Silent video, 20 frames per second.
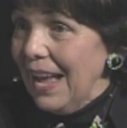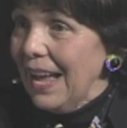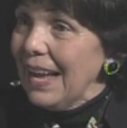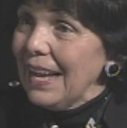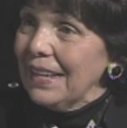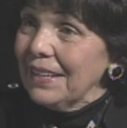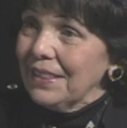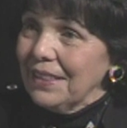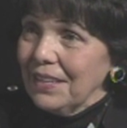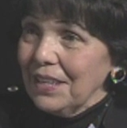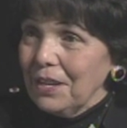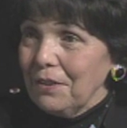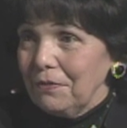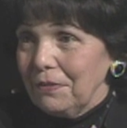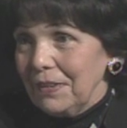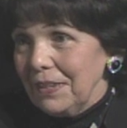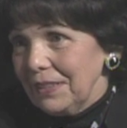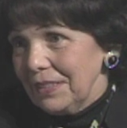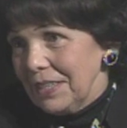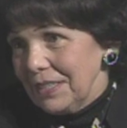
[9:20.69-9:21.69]
And
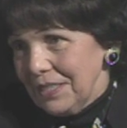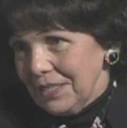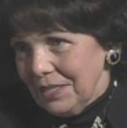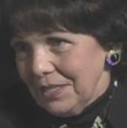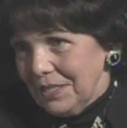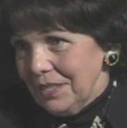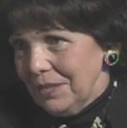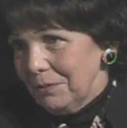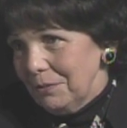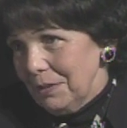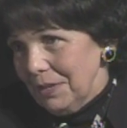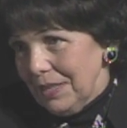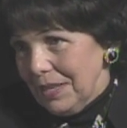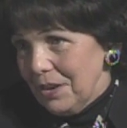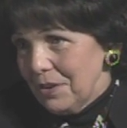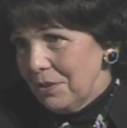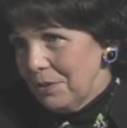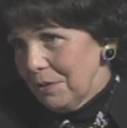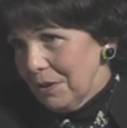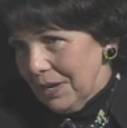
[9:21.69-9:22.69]
if it is with the
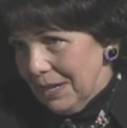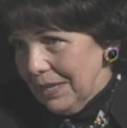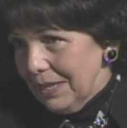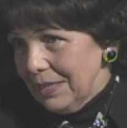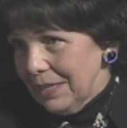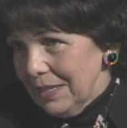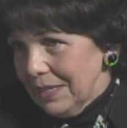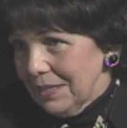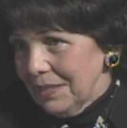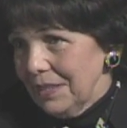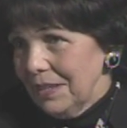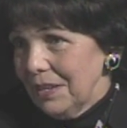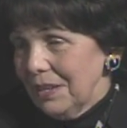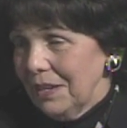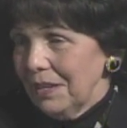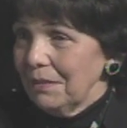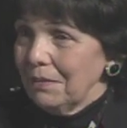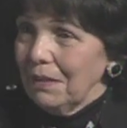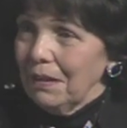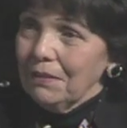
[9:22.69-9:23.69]
nuclear,
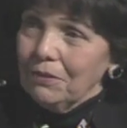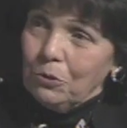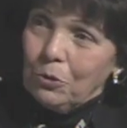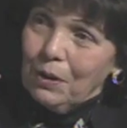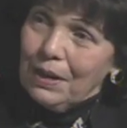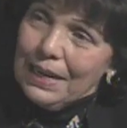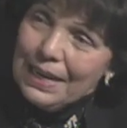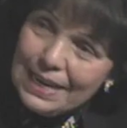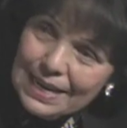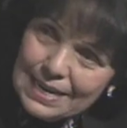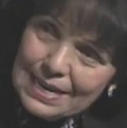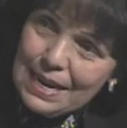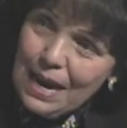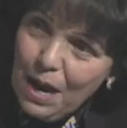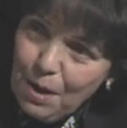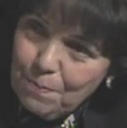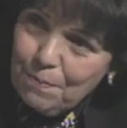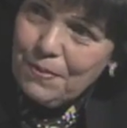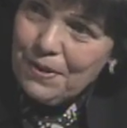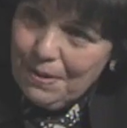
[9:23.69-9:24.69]
to clean
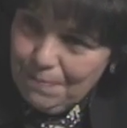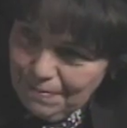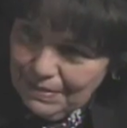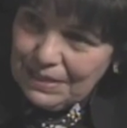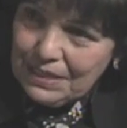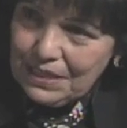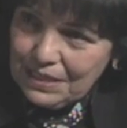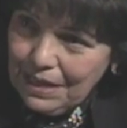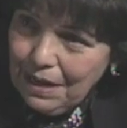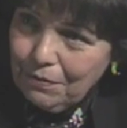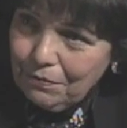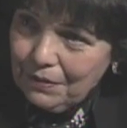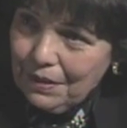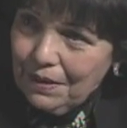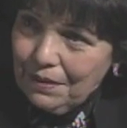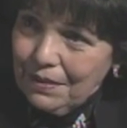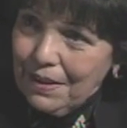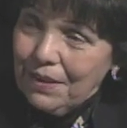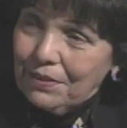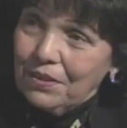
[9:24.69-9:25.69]
up the mess
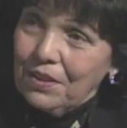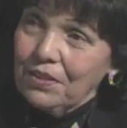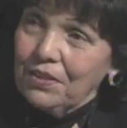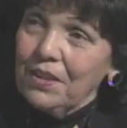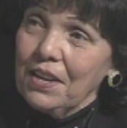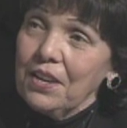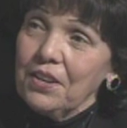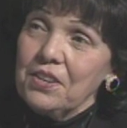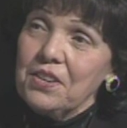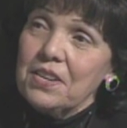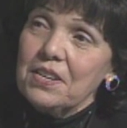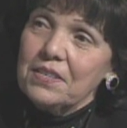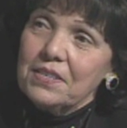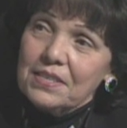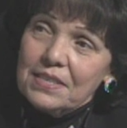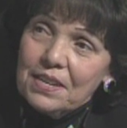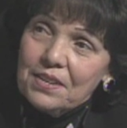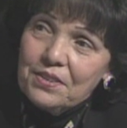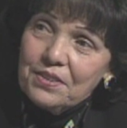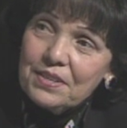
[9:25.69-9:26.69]
after that, it takes years
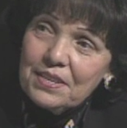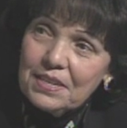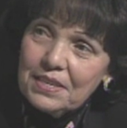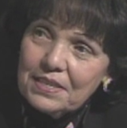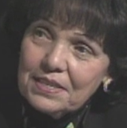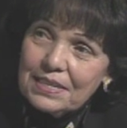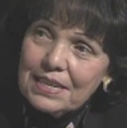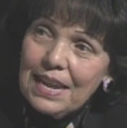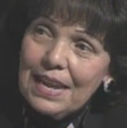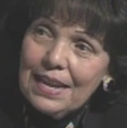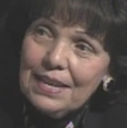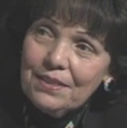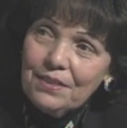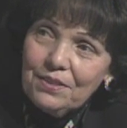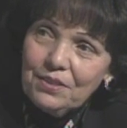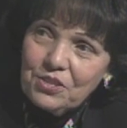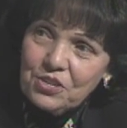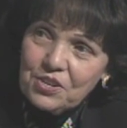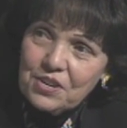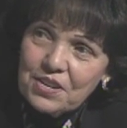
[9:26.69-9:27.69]
and years
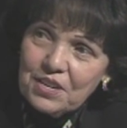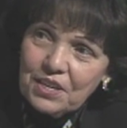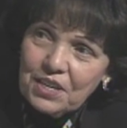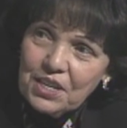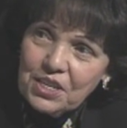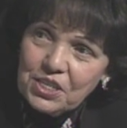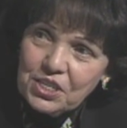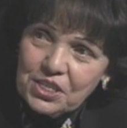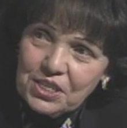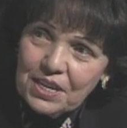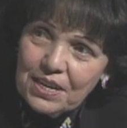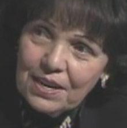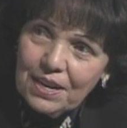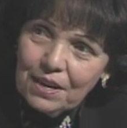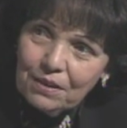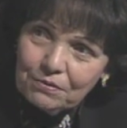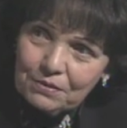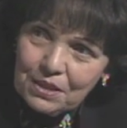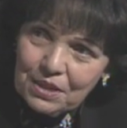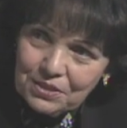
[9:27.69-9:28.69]
and generation
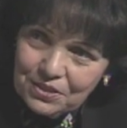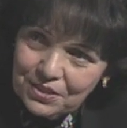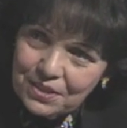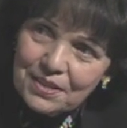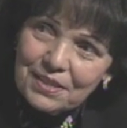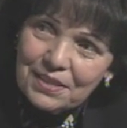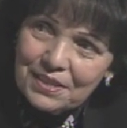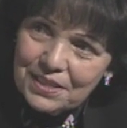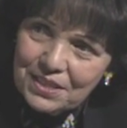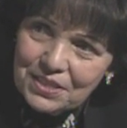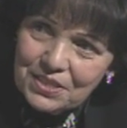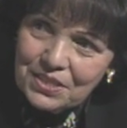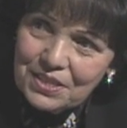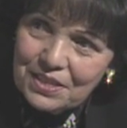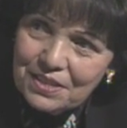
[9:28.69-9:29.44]
after generation.